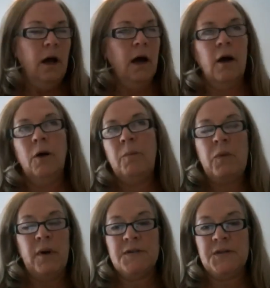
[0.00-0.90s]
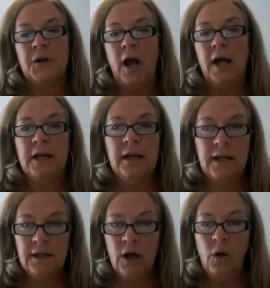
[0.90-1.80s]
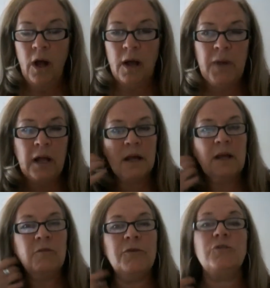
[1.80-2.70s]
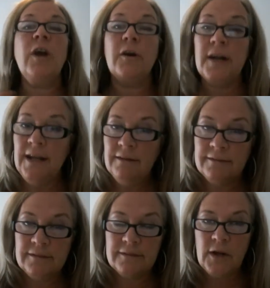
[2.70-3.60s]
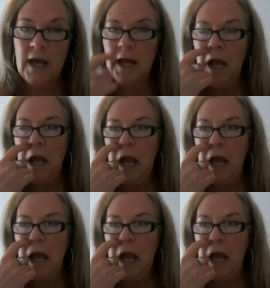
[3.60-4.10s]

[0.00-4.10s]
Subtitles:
oh, my words are gone. You know, I'm not looking for charity, okay?